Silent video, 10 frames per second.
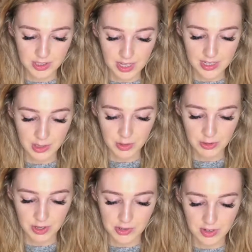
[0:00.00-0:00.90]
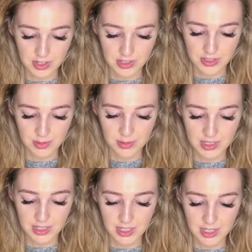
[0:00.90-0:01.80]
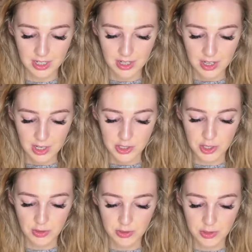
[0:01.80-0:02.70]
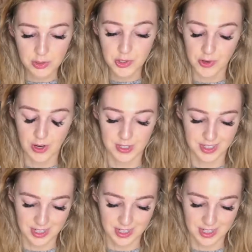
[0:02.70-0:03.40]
is ending when a restaurant tells them that they don't do straws